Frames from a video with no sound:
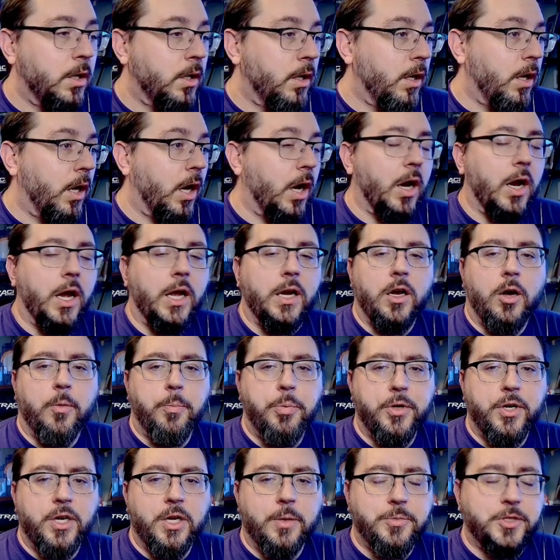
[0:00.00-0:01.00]
All right, I'll
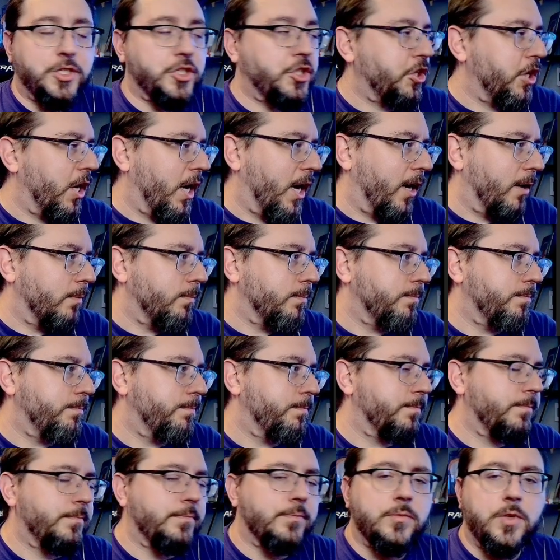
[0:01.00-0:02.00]
put it up to chat.
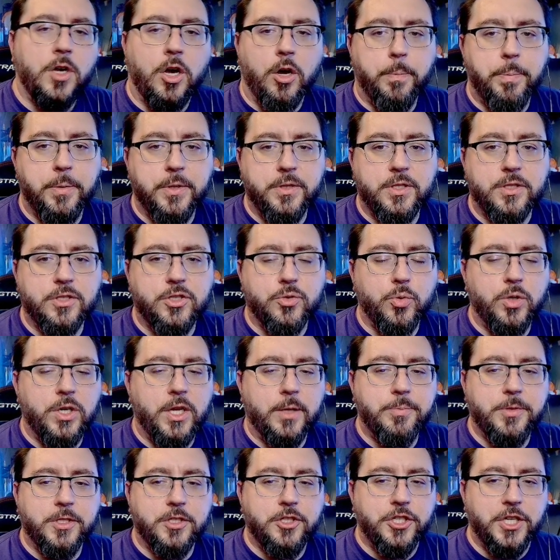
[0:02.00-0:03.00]
I'll put this one
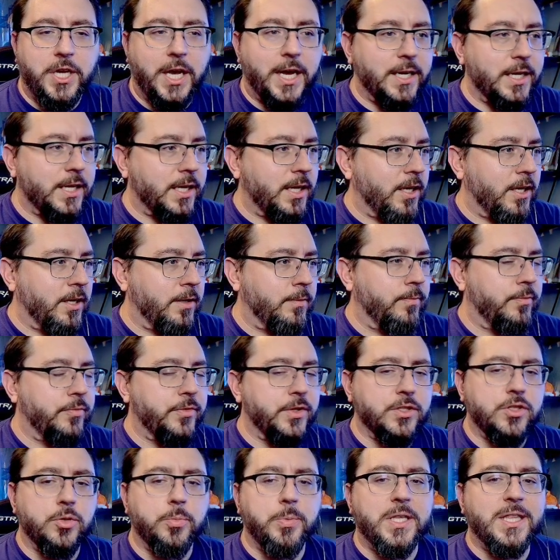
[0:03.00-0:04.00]
up to chat again.
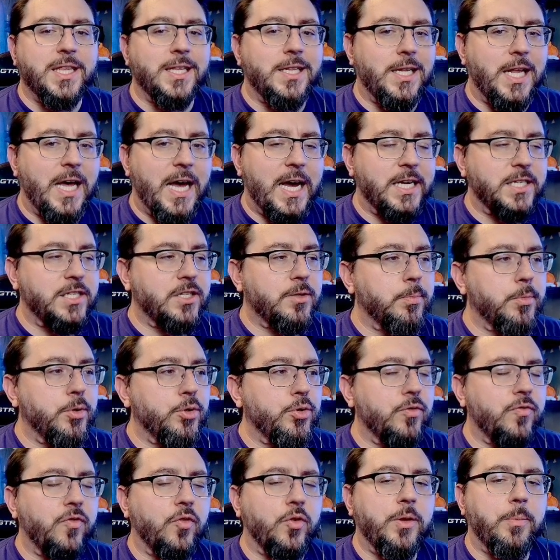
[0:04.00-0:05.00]
This will be the last
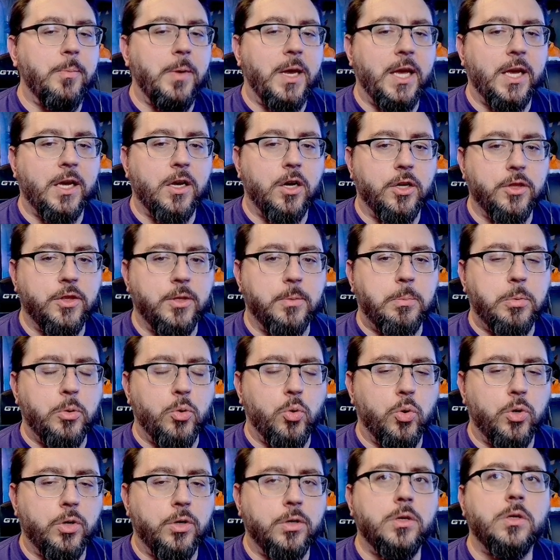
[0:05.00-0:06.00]
move we make on the
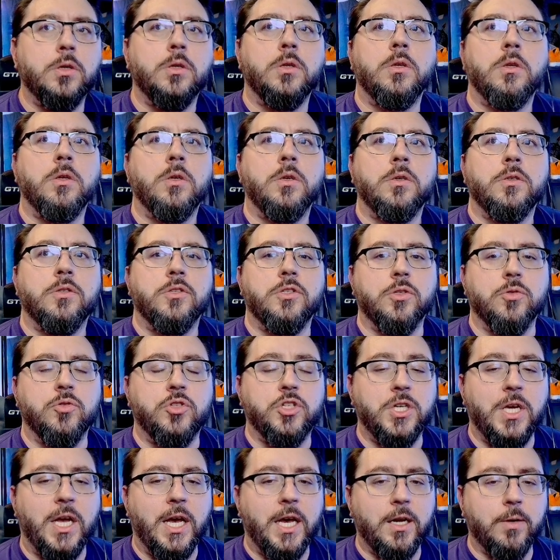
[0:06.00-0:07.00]
board. So
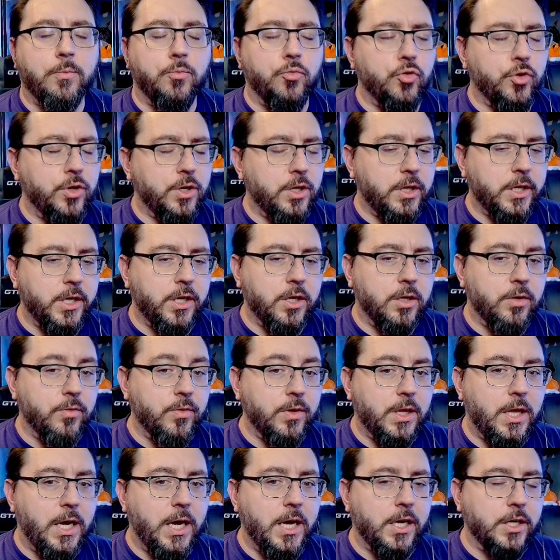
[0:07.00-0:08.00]
chat, I'm really going to
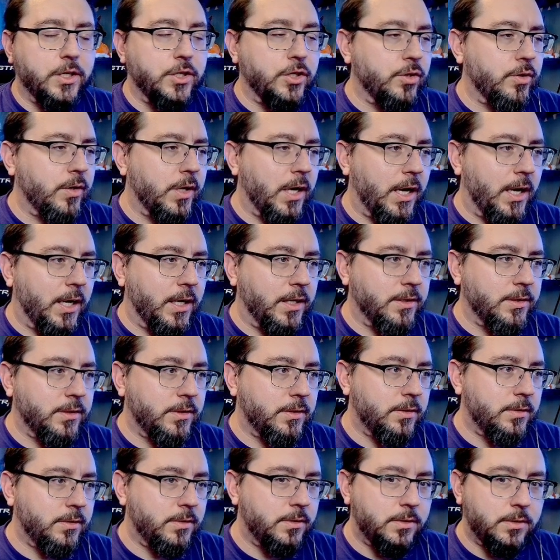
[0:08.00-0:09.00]
rely on you guys.
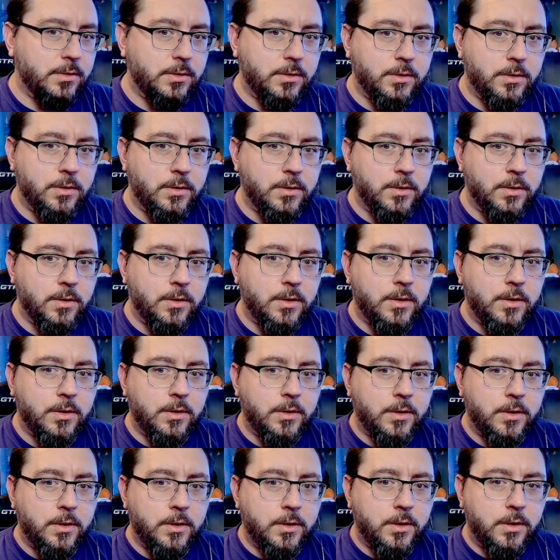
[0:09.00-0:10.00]

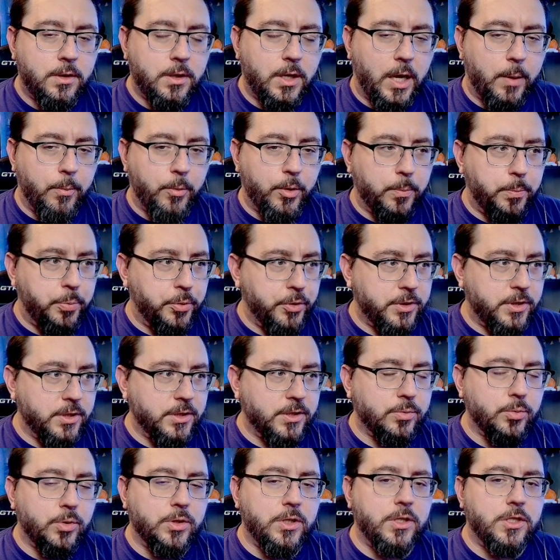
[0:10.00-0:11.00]
I'm going to put
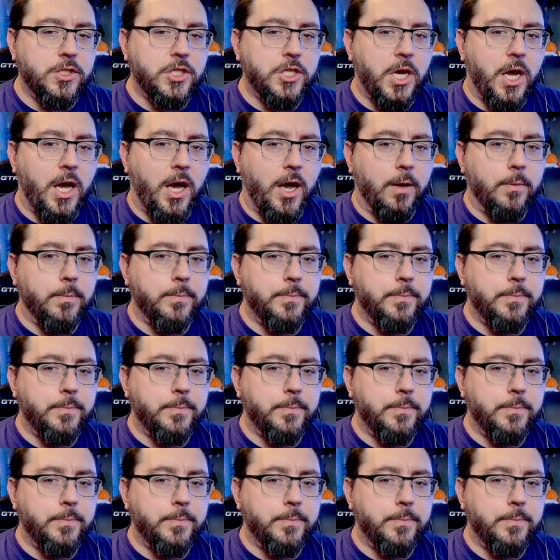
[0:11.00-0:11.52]
this one to chat.